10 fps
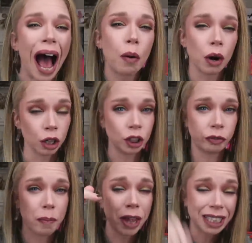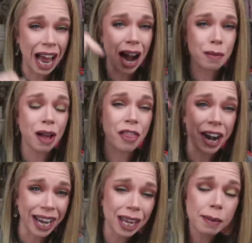hours from the time
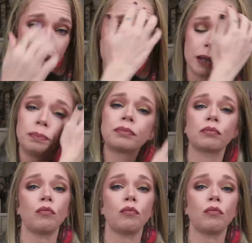that I email them